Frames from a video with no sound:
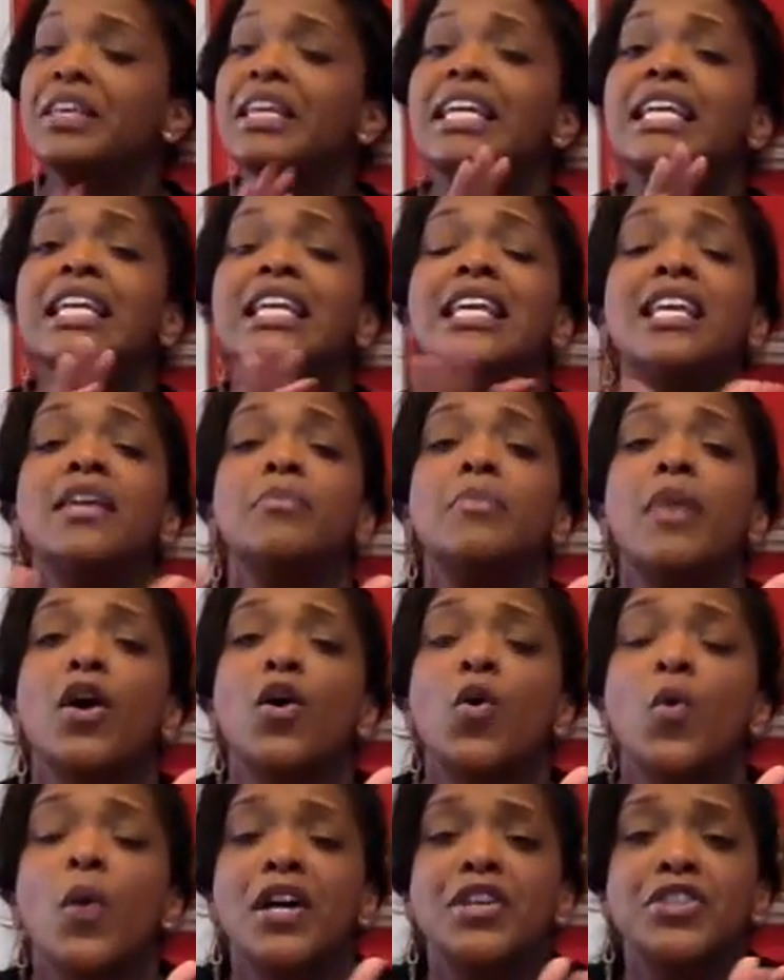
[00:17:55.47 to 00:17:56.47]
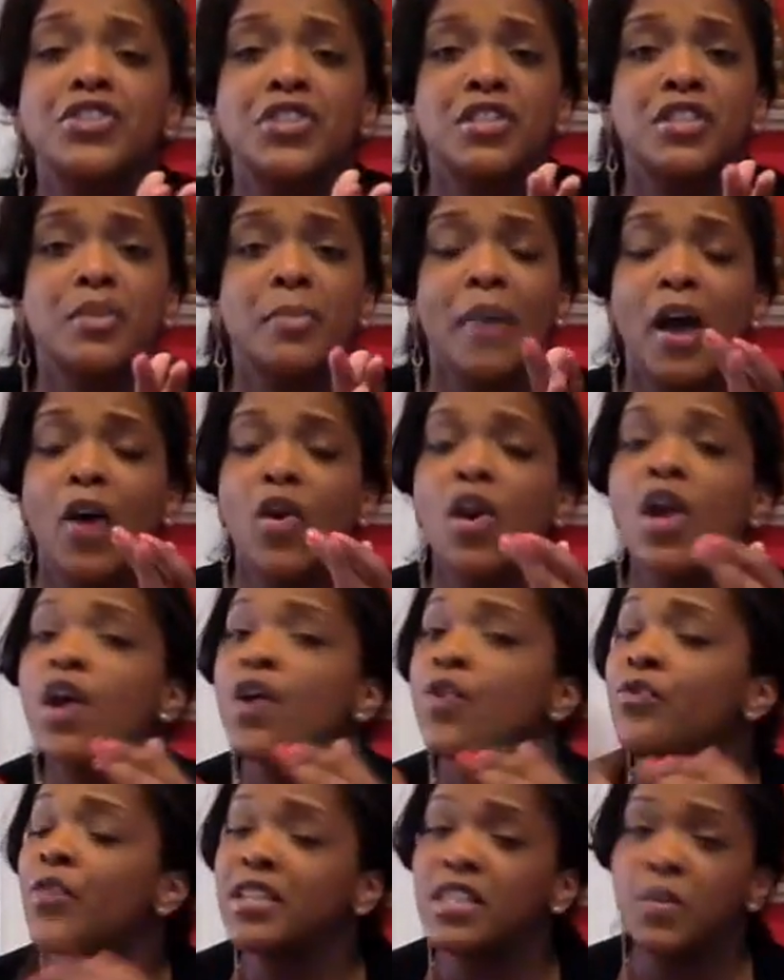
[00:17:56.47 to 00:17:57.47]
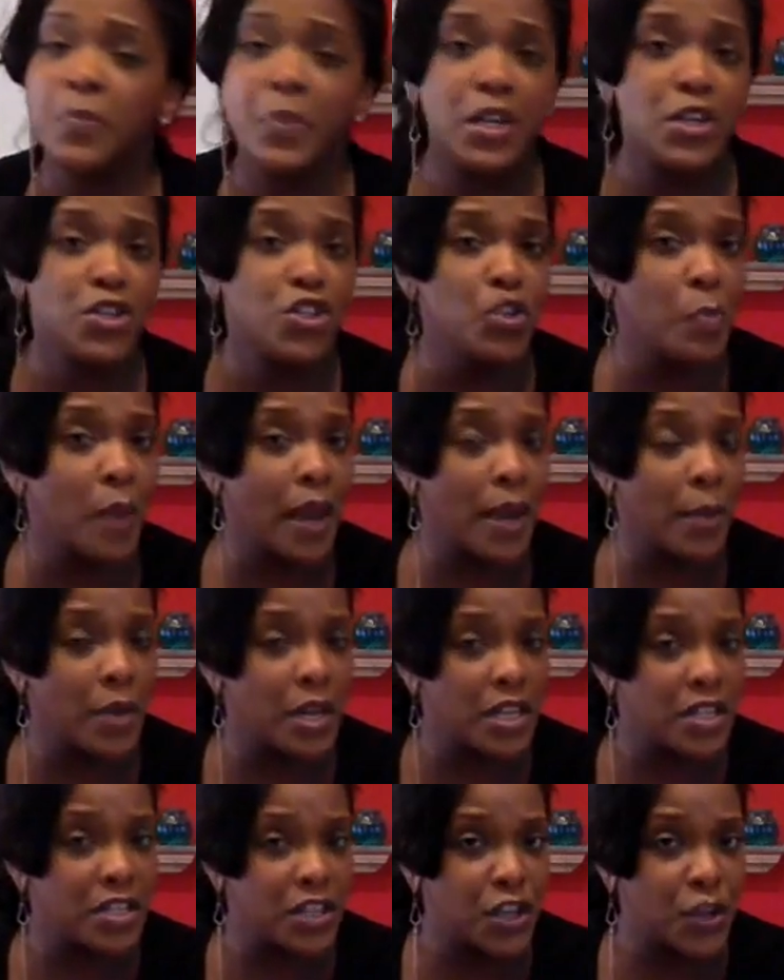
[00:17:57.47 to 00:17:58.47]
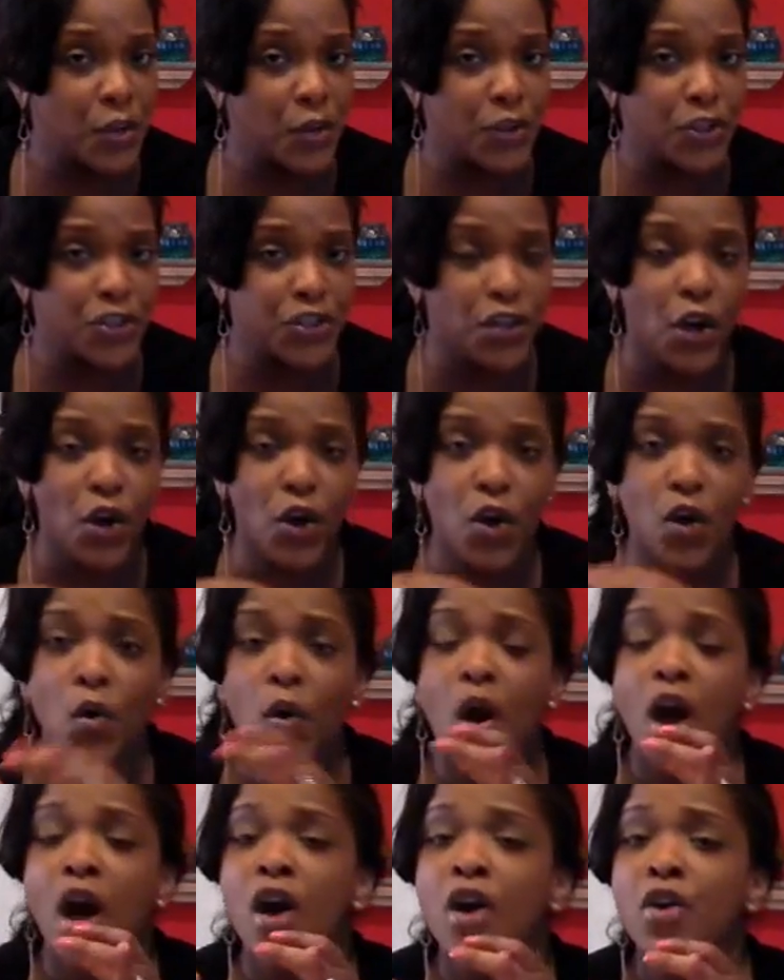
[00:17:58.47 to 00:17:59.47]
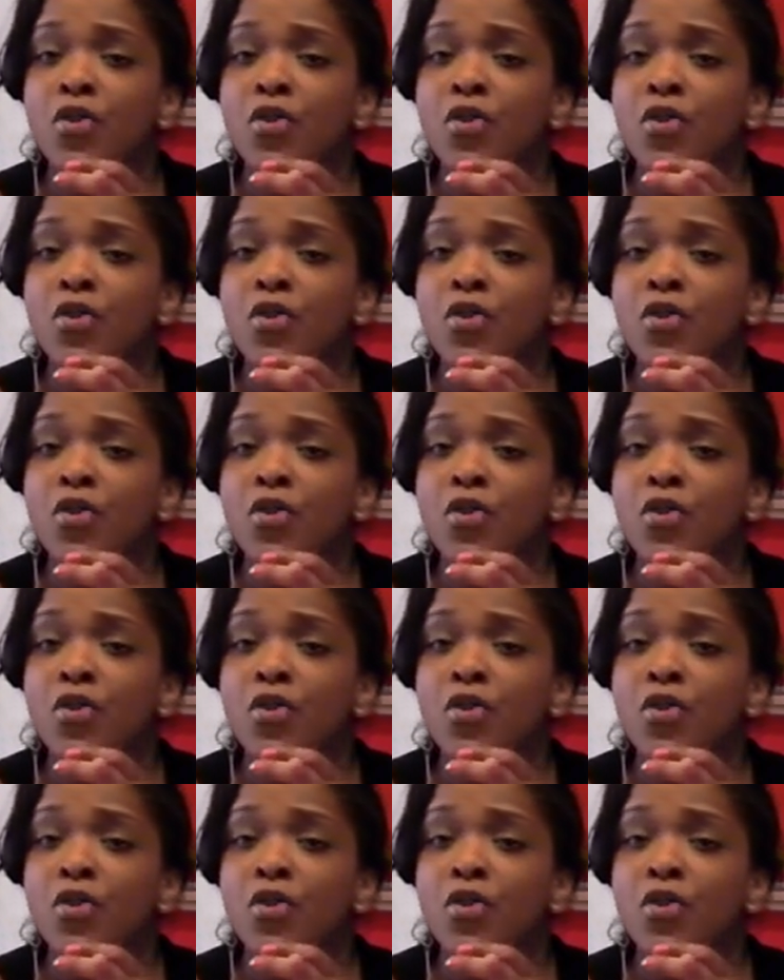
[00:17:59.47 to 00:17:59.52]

Any email questions about recipes you might want to see on the show,